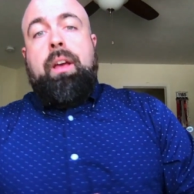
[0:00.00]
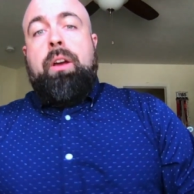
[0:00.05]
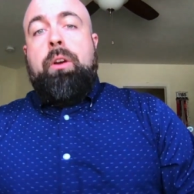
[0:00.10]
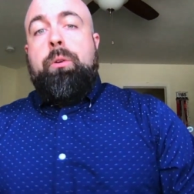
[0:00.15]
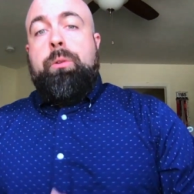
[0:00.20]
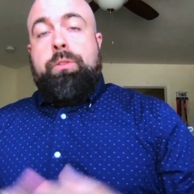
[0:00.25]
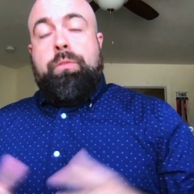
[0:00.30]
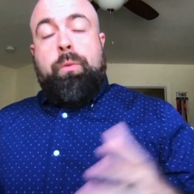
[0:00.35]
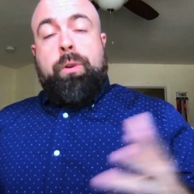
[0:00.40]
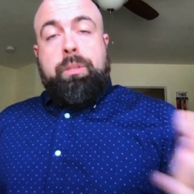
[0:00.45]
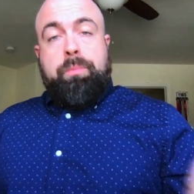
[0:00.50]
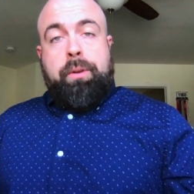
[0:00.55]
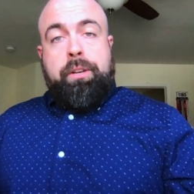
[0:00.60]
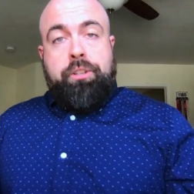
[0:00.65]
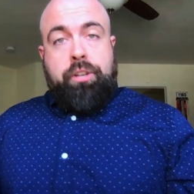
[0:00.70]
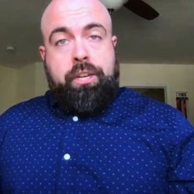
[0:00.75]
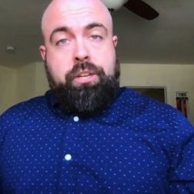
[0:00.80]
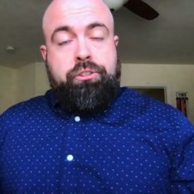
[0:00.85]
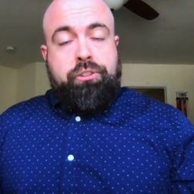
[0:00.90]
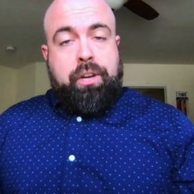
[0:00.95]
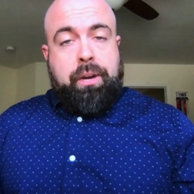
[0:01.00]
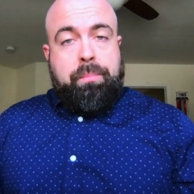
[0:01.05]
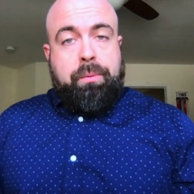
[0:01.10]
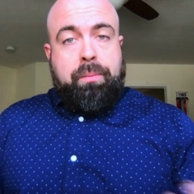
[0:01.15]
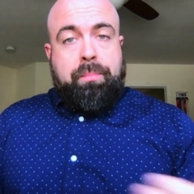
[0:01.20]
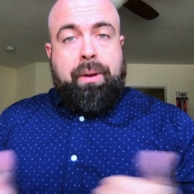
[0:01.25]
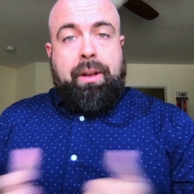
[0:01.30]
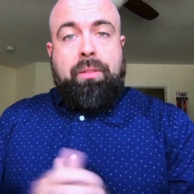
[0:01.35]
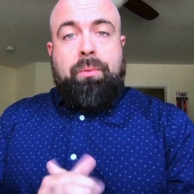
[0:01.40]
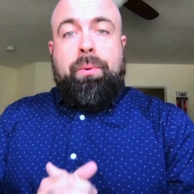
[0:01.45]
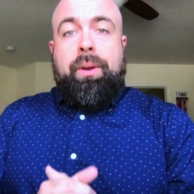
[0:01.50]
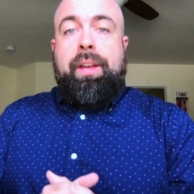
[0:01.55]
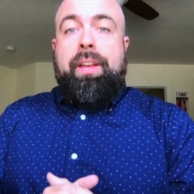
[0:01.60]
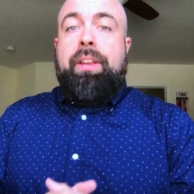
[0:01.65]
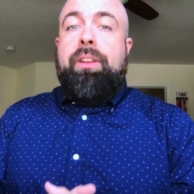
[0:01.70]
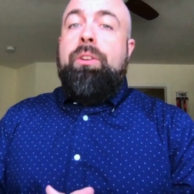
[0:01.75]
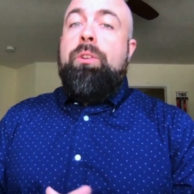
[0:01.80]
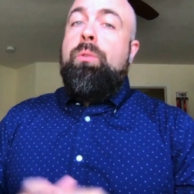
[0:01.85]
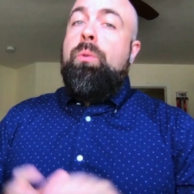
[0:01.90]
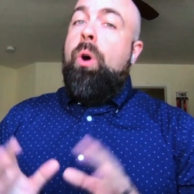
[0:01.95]
who's voiced by Jean Shepherd, by the way,
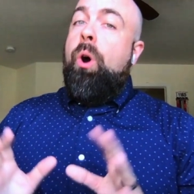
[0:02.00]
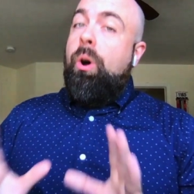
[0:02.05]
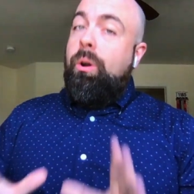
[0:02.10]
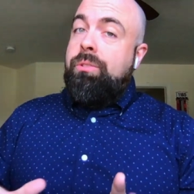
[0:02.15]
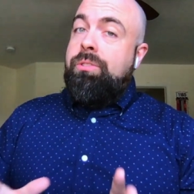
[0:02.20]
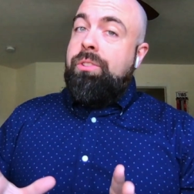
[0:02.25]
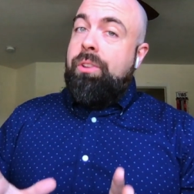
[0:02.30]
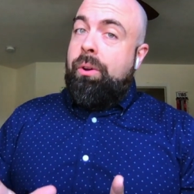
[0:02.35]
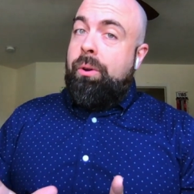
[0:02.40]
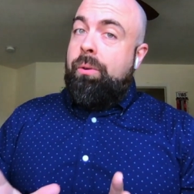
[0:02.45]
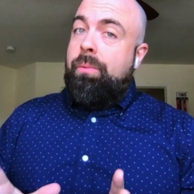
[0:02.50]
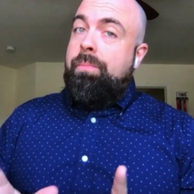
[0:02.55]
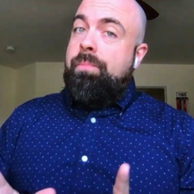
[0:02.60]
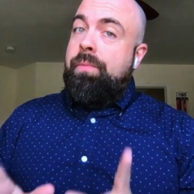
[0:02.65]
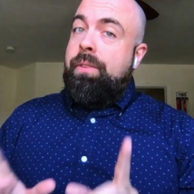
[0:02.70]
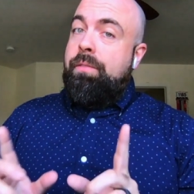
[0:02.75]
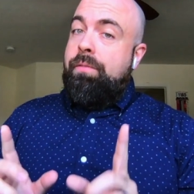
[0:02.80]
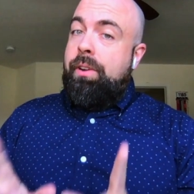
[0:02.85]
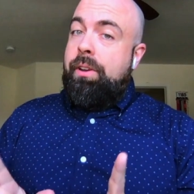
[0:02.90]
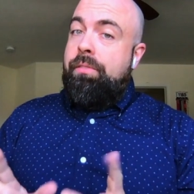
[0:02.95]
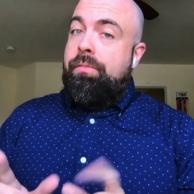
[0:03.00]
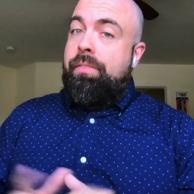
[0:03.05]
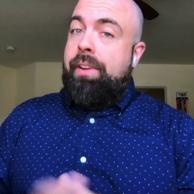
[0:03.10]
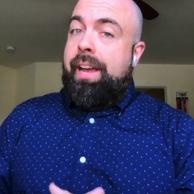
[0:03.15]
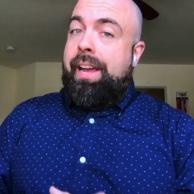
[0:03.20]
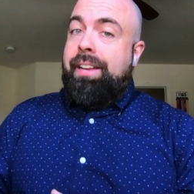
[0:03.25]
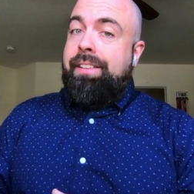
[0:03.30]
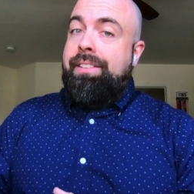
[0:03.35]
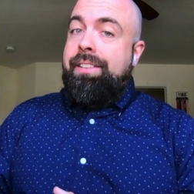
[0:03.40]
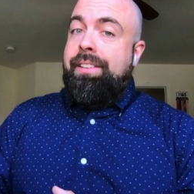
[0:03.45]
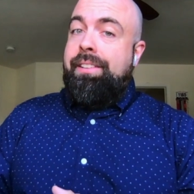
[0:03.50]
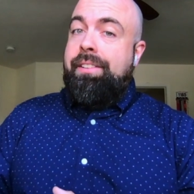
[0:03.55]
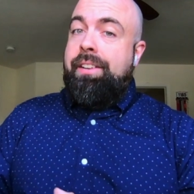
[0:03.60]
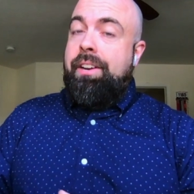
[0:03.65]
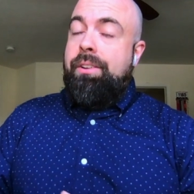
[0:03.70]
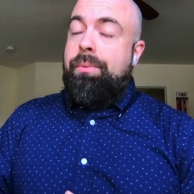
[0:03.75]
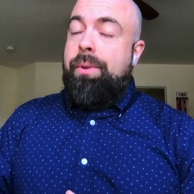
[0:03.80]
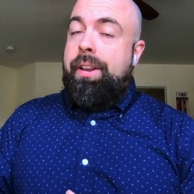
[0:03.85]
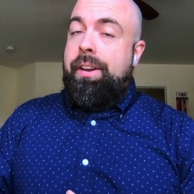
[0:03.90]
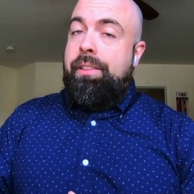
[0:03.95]
who also, fun fact,
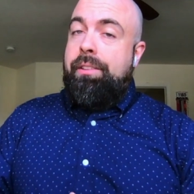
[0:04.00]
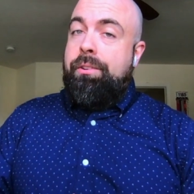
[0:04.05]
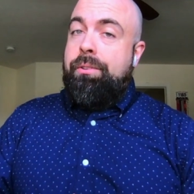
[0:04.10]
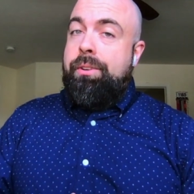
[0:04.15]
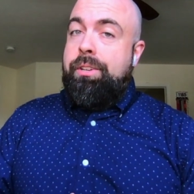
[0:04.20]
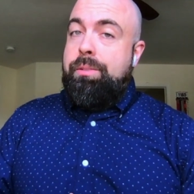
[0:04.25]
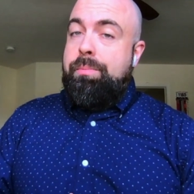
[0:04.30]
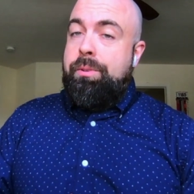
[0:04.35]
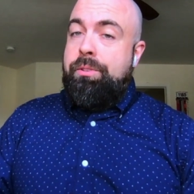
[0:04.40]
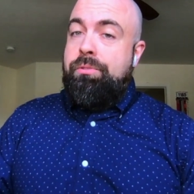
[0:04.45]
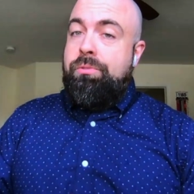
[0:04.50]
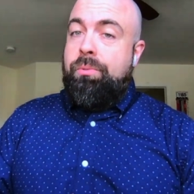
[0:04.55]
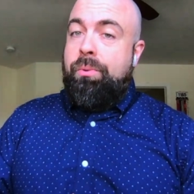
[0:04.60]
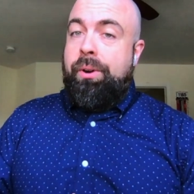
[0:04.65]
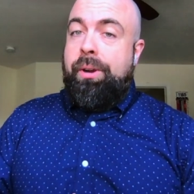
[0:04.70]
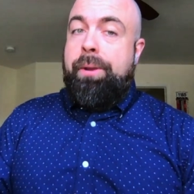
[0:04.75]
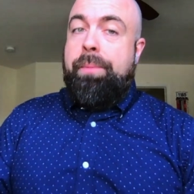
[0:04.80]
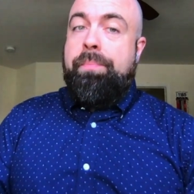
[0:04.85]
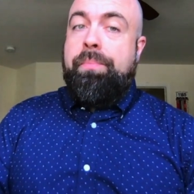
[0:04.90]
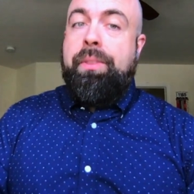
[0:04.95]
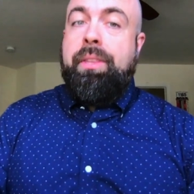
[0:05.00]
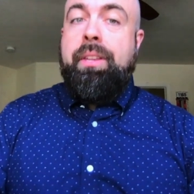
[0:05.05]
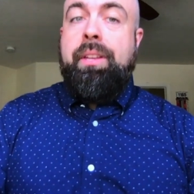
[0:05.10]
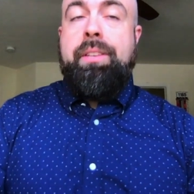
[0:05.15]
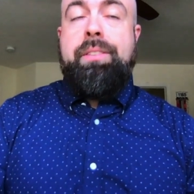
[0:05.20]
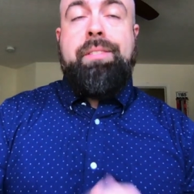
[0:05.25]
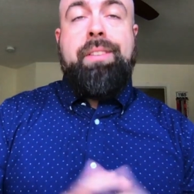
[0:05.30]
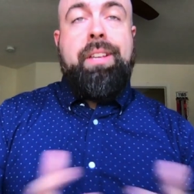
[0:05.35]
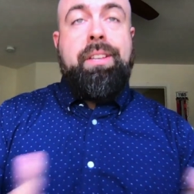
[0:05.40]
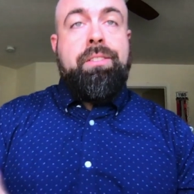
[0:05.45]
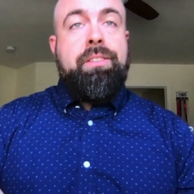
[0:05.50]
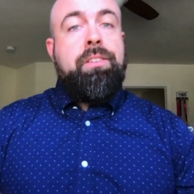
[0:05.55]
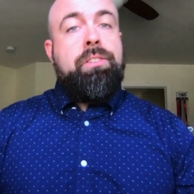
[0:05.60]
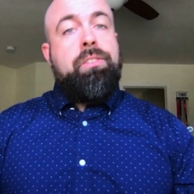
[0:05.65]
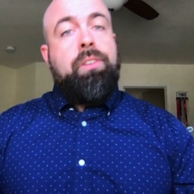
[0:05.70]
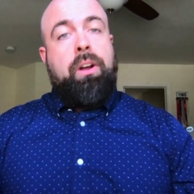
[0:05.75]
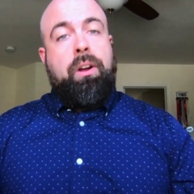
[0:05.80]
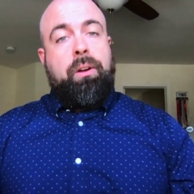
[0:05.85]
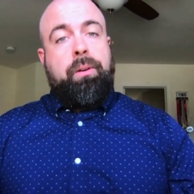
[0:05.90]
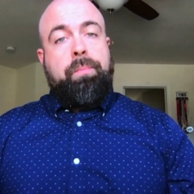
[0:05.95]
narrated the Christmas story, sings a
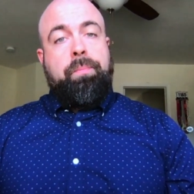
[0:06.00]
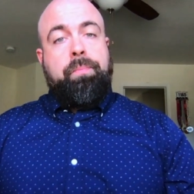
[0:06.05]
song.